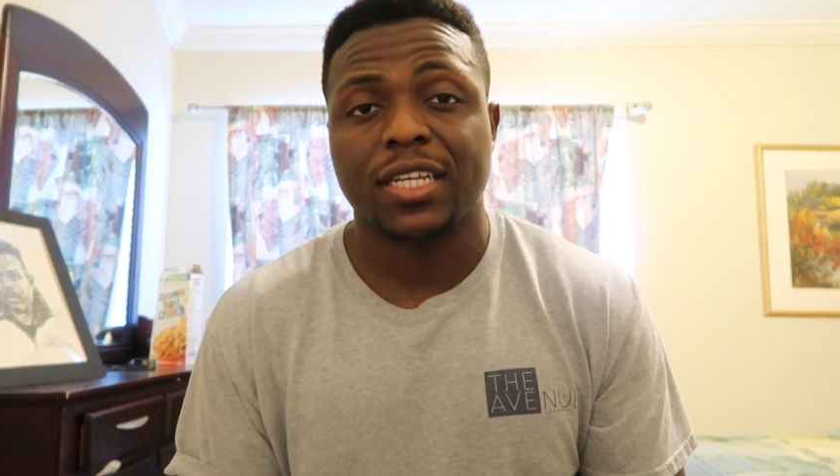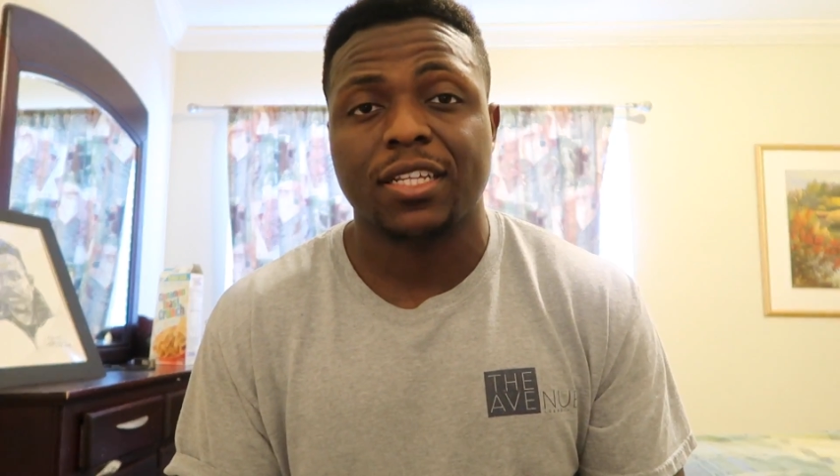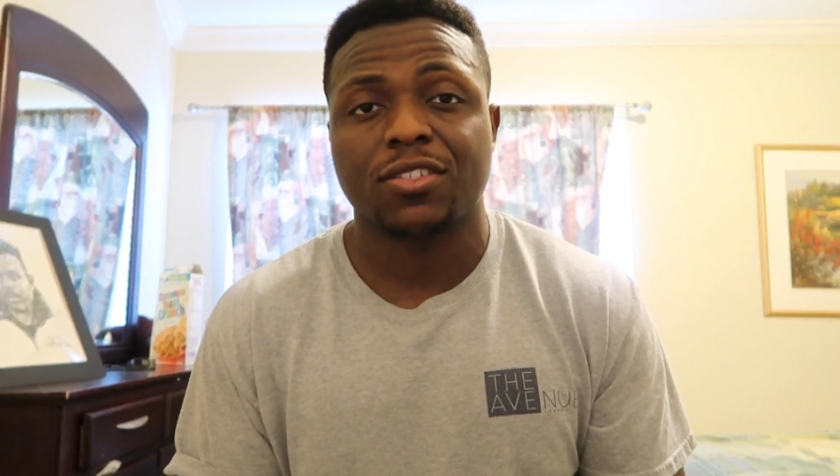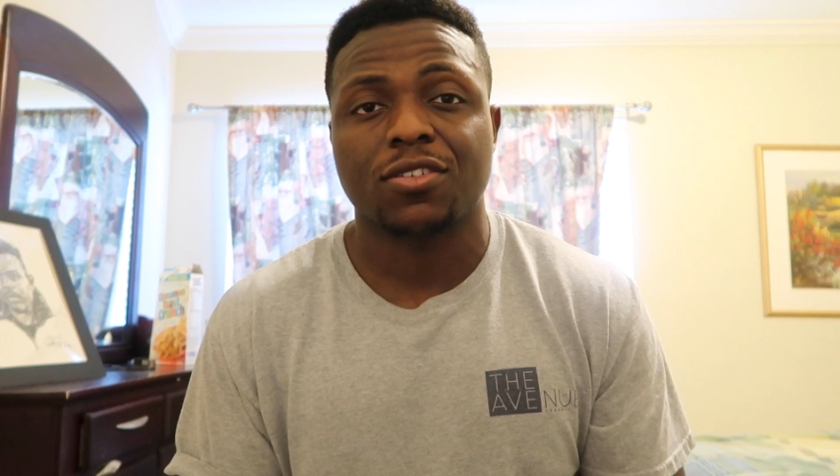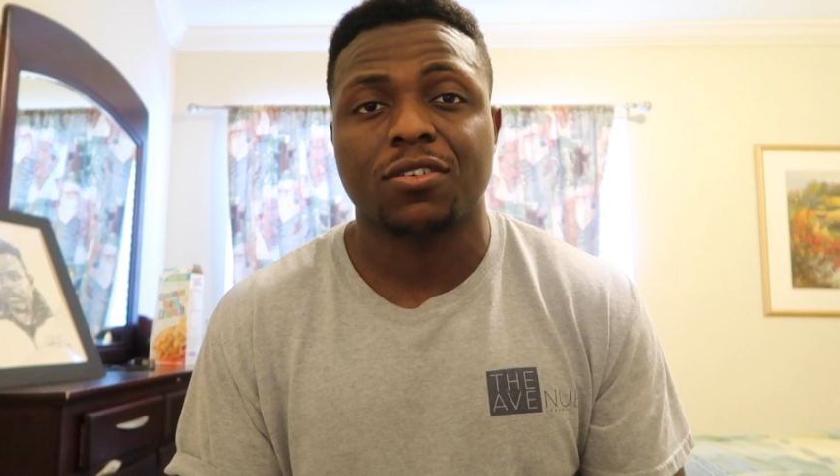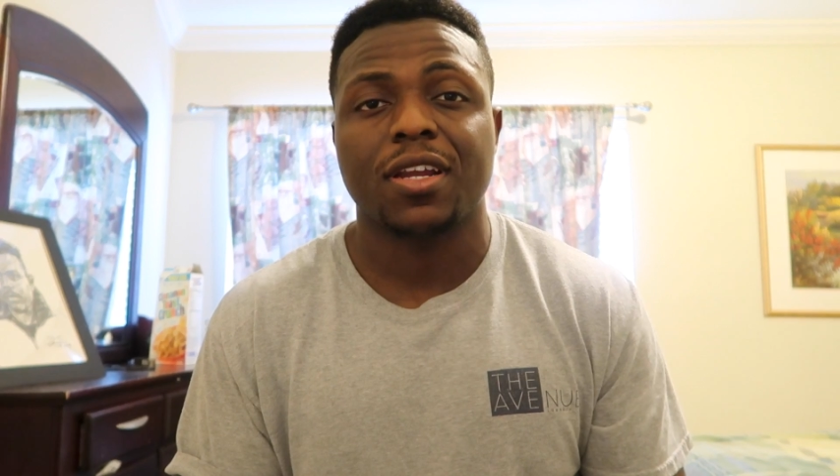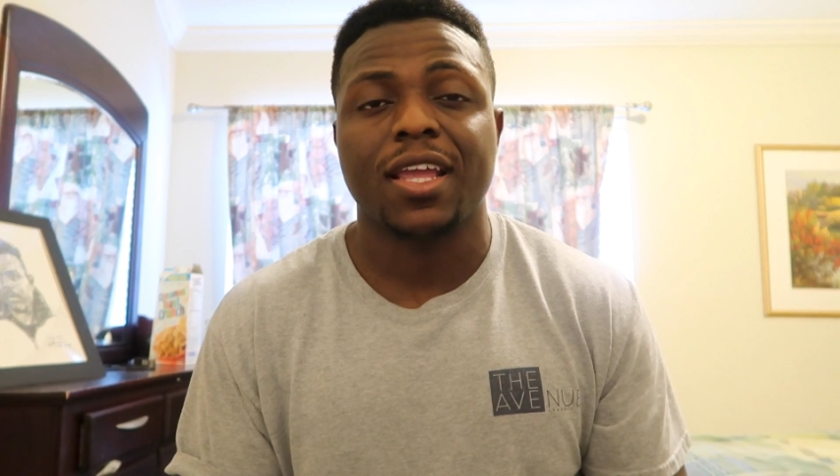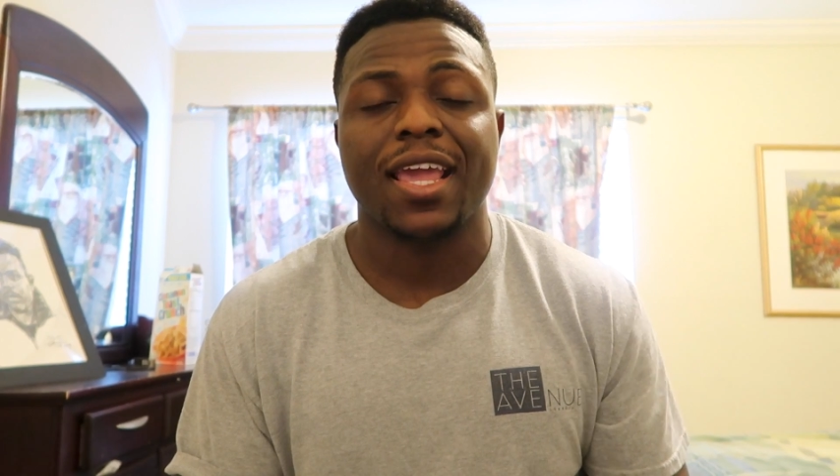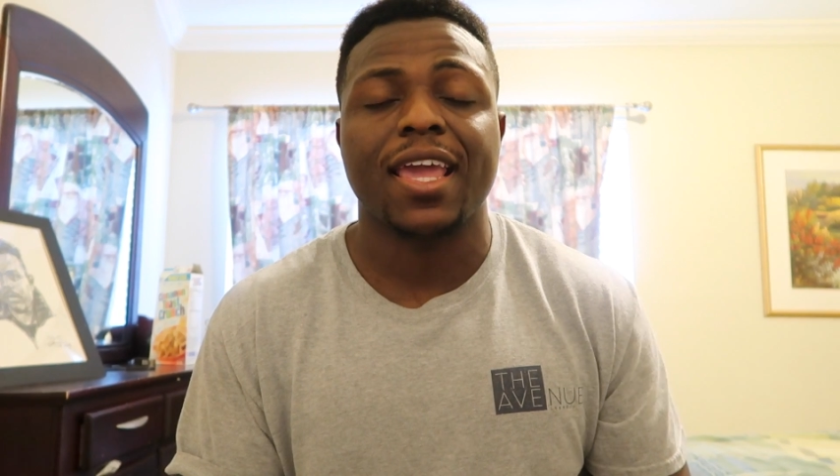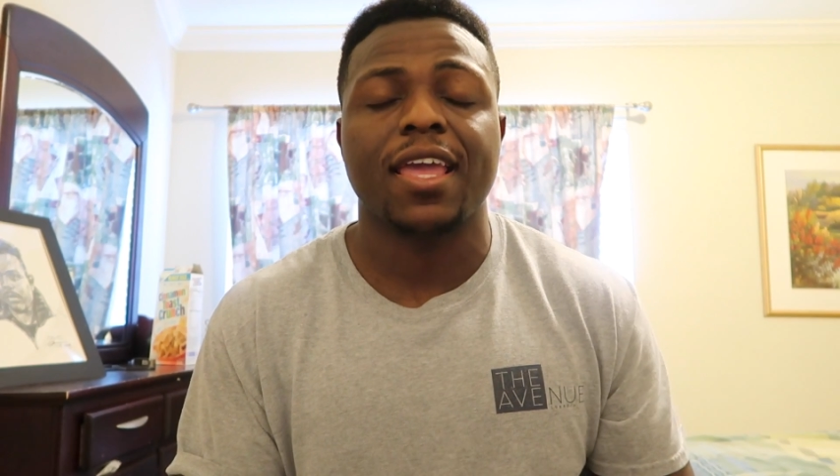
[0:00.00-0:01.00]
answer
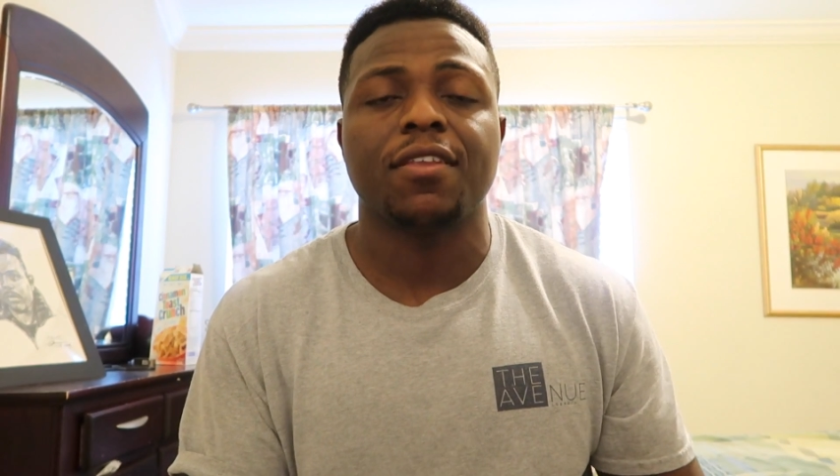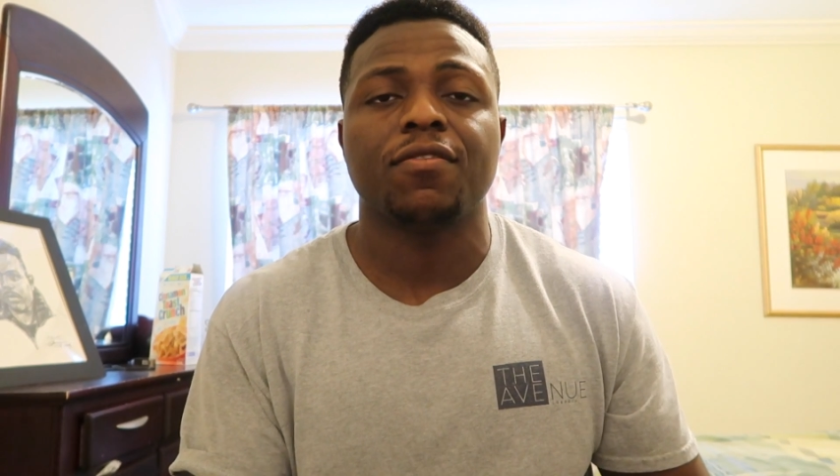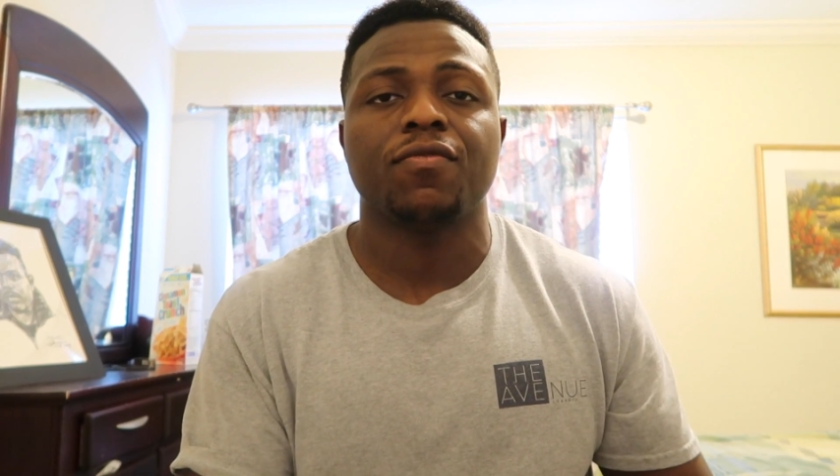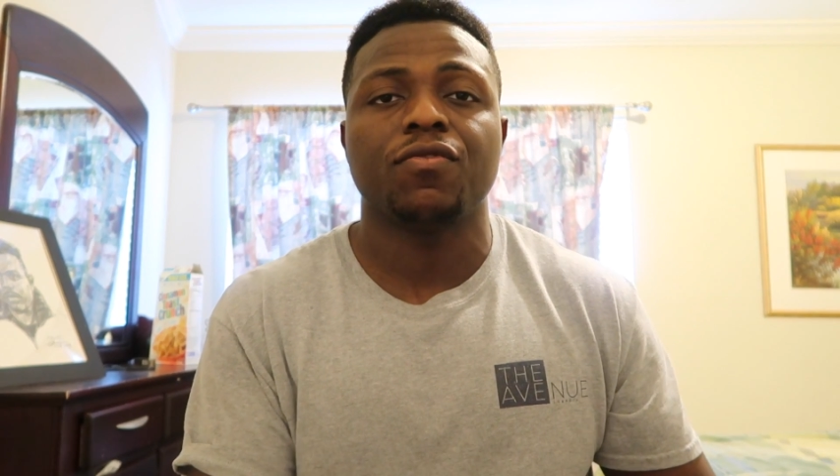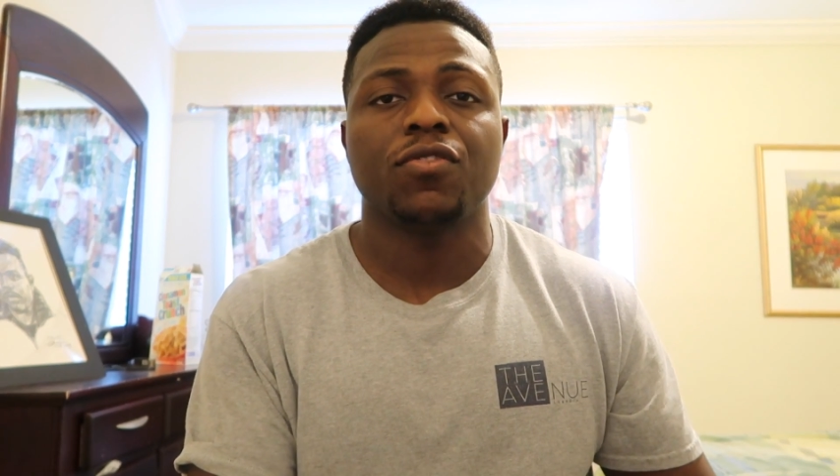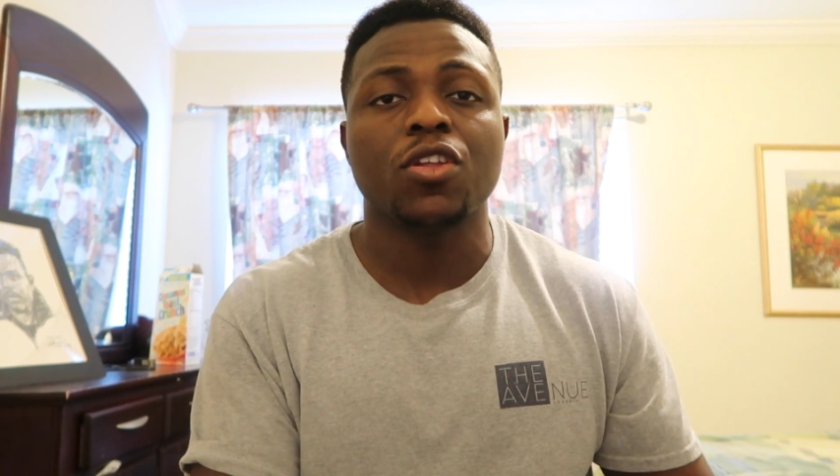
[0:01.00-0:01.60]
and,